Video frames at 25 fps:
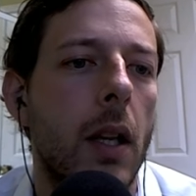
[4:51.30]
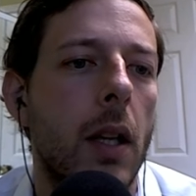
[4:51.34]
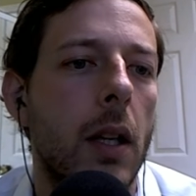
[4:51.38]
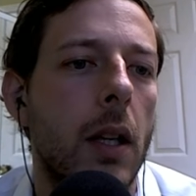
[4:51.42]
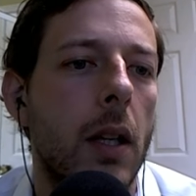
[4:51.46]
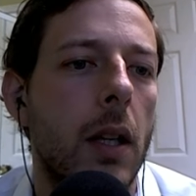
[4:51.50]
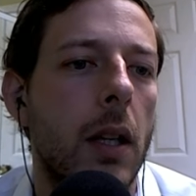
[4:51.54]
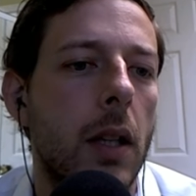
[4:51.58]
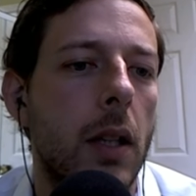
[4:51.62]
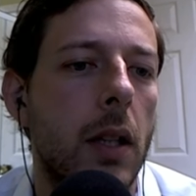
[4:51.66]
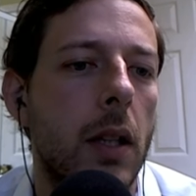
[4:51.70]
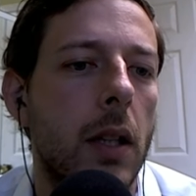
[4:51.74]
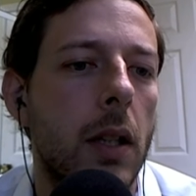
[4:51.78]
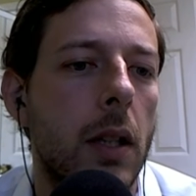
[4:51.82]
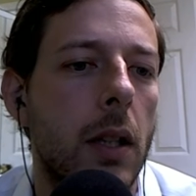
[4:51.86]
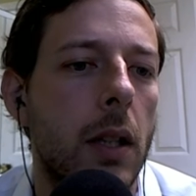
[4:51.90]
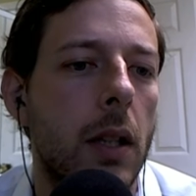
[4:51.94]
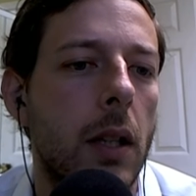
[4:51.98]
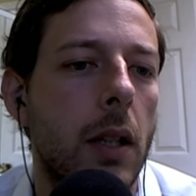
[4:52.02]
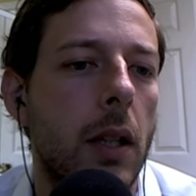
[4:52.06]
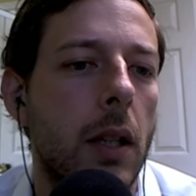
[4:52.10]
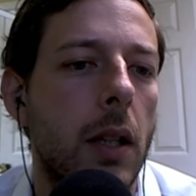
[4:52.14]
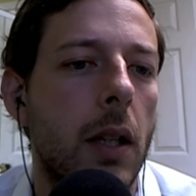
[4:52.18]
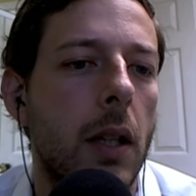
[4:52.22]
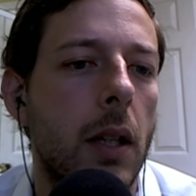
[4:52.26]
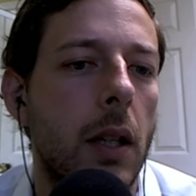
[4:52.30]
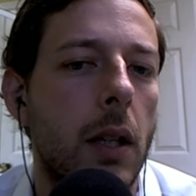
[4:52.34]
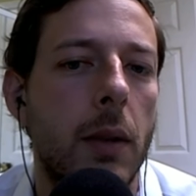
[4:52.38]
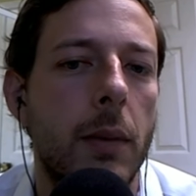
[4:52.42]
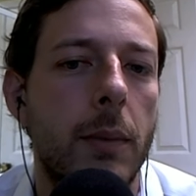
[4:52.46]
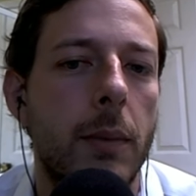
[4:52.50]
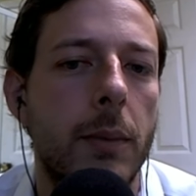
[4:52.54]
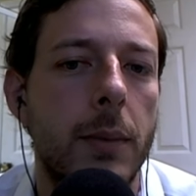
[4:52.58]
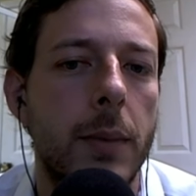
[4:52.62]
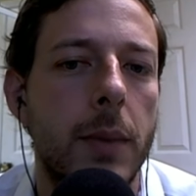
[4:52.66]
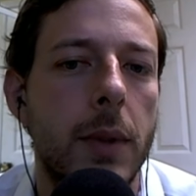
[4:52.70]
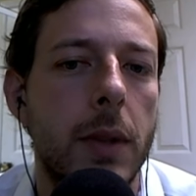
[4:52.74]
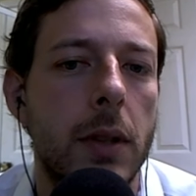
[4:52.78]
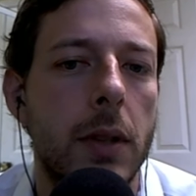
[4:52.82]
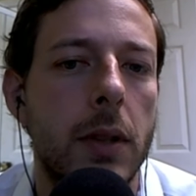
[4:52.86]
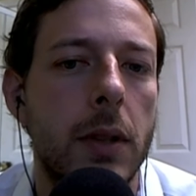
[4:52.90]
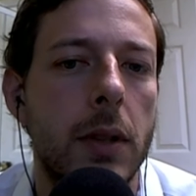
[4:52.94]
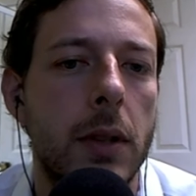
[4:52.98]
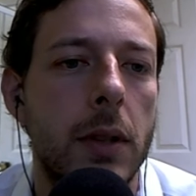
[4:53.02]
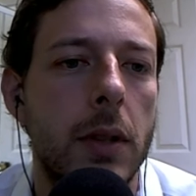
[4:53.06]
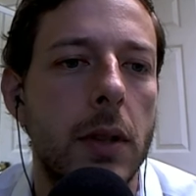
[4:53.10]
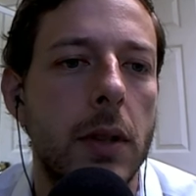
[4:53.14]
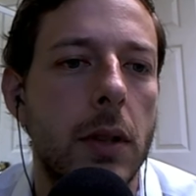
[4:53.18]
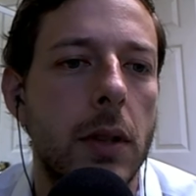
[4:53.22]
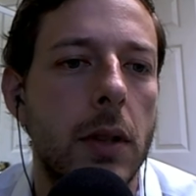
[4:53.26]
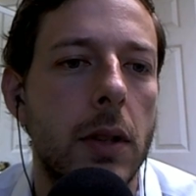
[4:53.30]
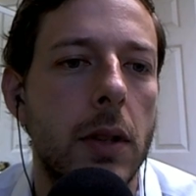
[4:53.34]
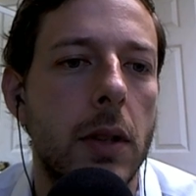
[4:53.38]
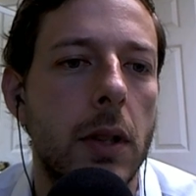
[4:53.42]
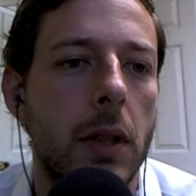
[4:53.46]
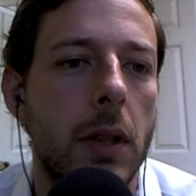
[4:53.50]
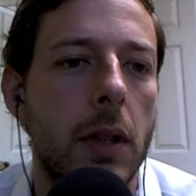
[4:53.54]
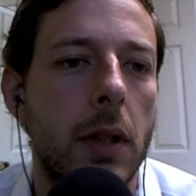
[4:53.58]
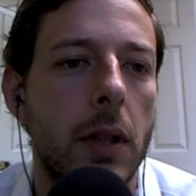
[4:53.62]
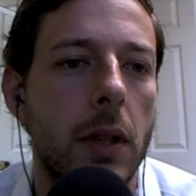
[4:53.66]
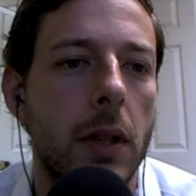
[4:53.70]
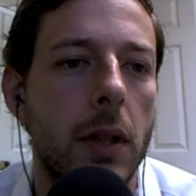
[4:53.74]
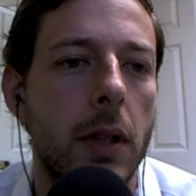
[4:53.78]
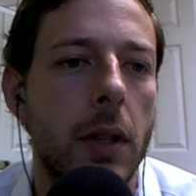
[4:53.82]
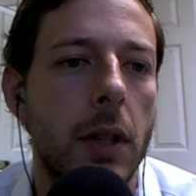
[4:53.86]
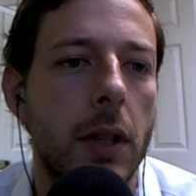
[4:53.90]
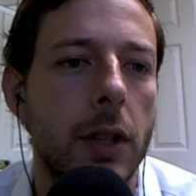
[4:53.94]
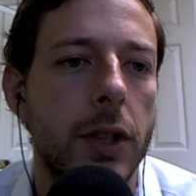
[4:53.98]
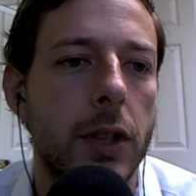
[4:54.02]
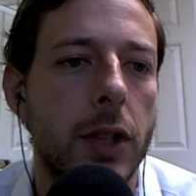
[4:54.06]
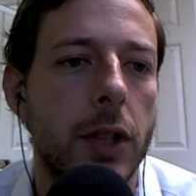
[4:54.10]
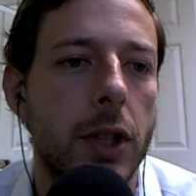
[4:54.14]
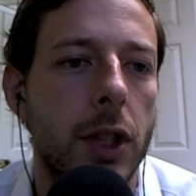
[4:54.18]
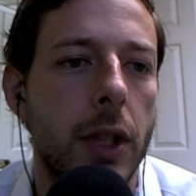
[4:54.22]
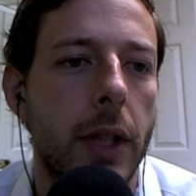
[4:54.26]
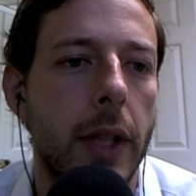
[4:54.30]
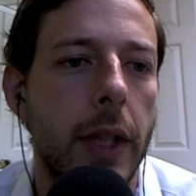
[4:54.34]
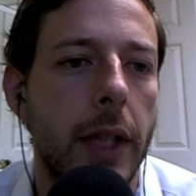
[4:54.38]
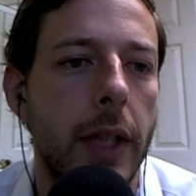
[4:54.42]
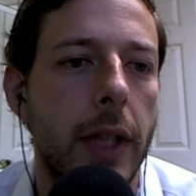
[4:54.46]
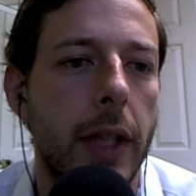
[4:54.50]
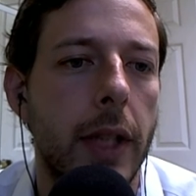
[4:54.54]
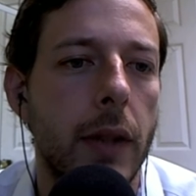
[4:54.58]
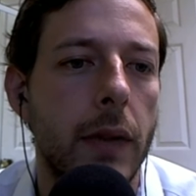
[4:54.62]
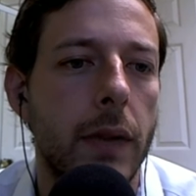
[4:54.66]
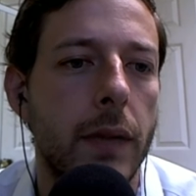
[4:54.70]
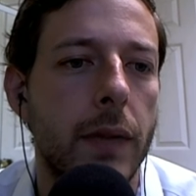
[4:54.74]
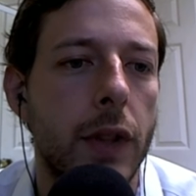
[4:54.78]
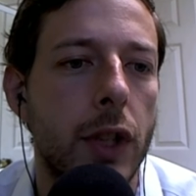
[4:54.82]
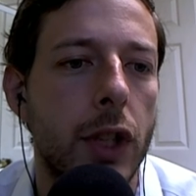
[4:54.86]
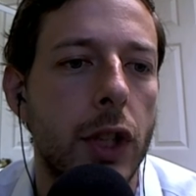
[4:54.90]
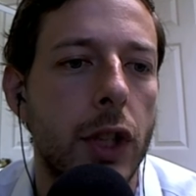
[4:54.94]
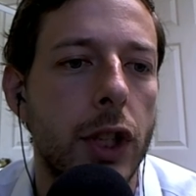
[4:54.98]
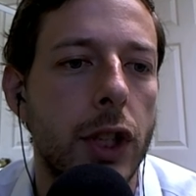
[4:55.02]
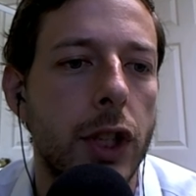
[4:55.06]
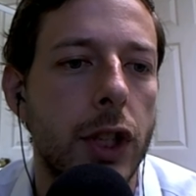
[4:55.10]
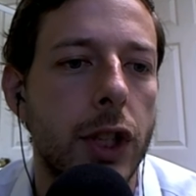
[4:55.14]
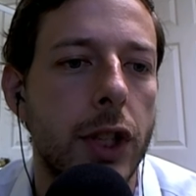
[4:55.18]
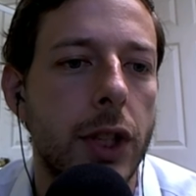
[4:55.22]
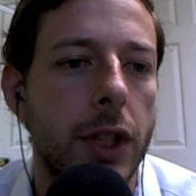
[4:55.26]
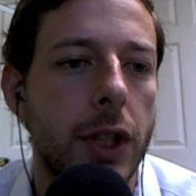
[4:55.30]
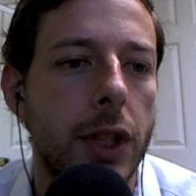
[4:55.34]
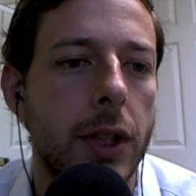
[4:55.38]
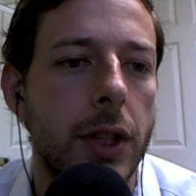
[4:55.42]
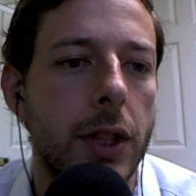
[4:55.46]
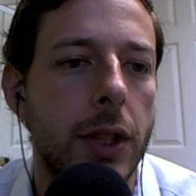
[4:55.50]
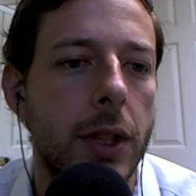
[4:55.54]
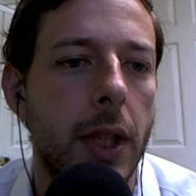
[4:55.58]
Can also trade here first.